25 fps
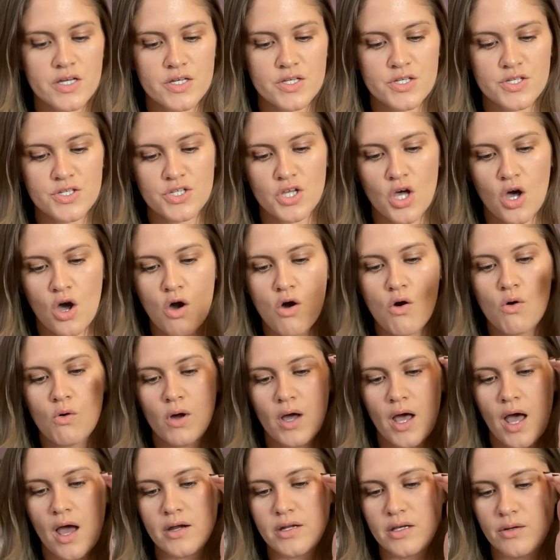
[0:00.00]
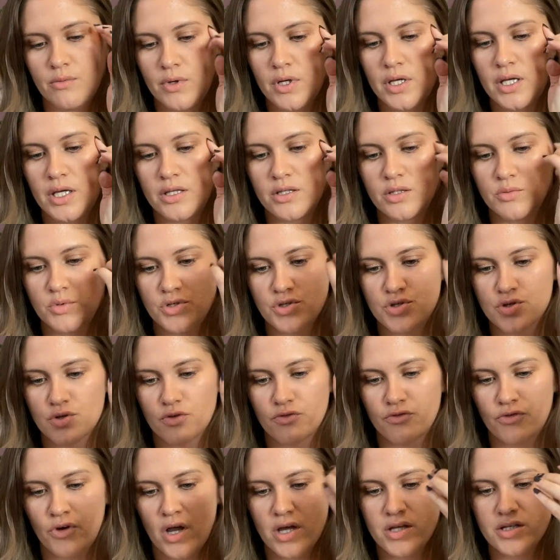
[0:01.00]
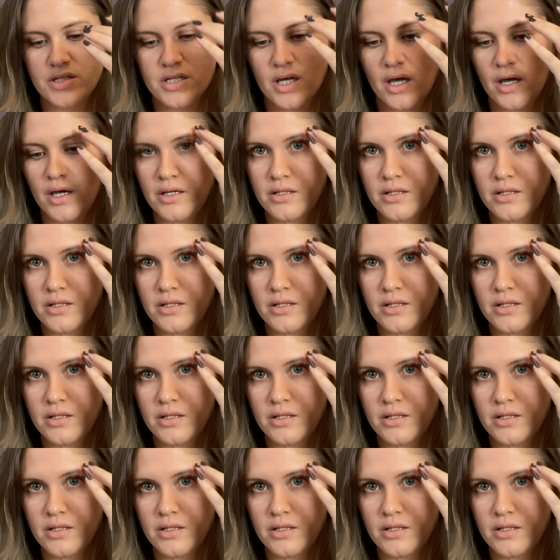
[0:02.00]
So anyway, the mutual friend,